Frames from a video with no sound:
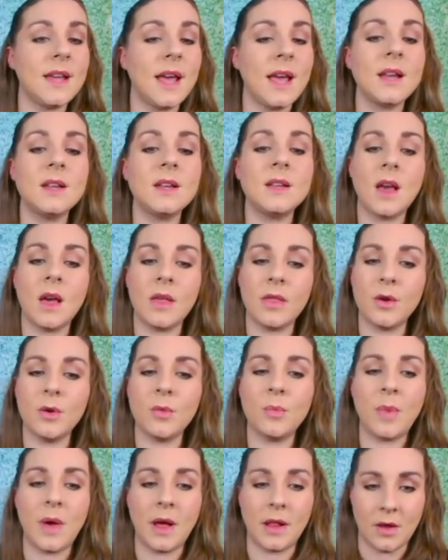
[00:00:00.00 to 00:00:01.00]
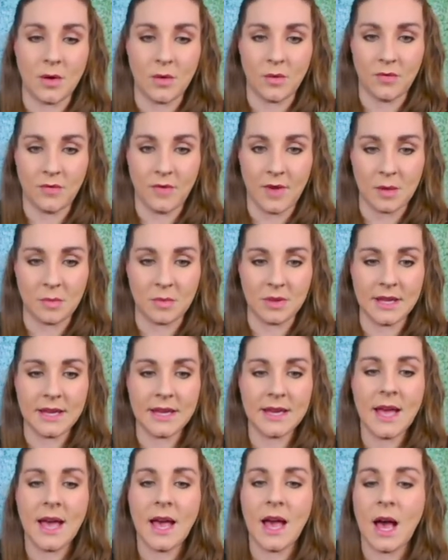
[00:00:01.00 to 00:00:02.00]
another Bello
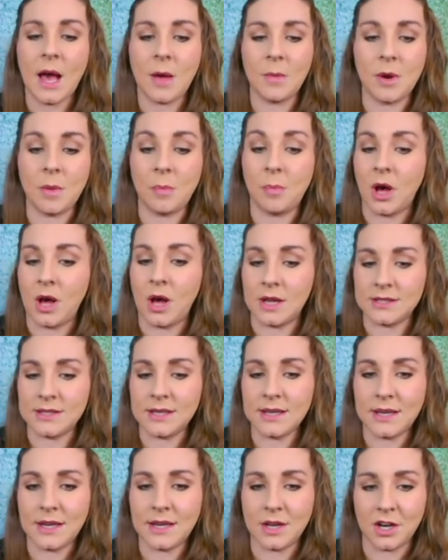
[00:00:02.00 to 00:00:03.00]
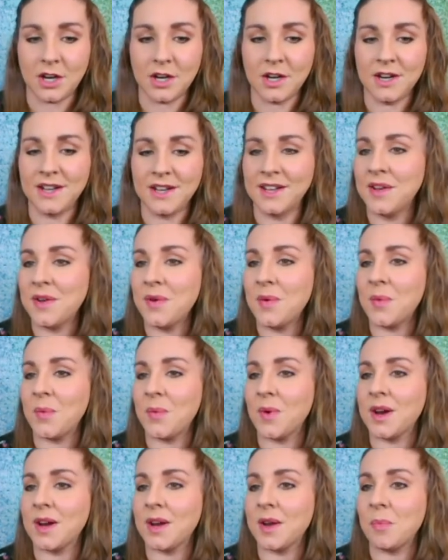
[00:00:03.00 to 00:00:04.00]
family. I'm gonna pause it here.
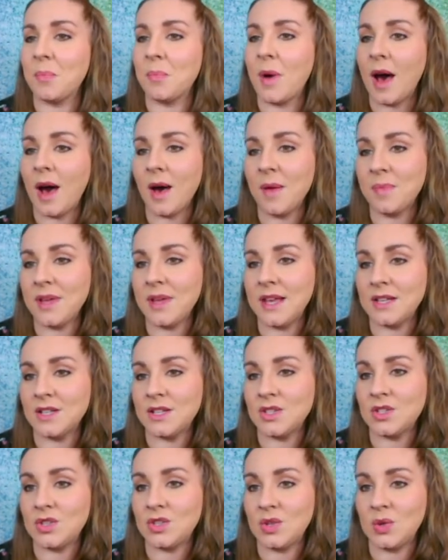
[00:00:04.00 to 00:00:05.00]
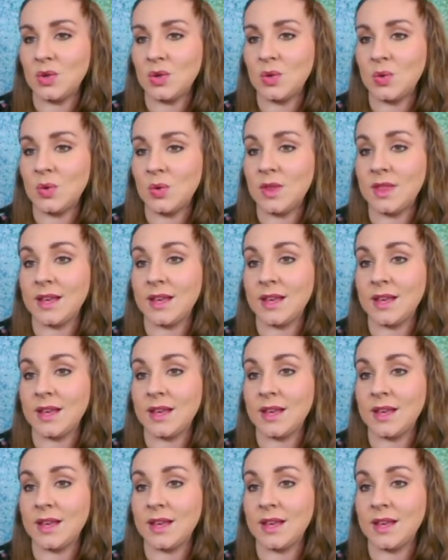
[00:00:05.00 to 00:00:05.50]
We're gonna pop into the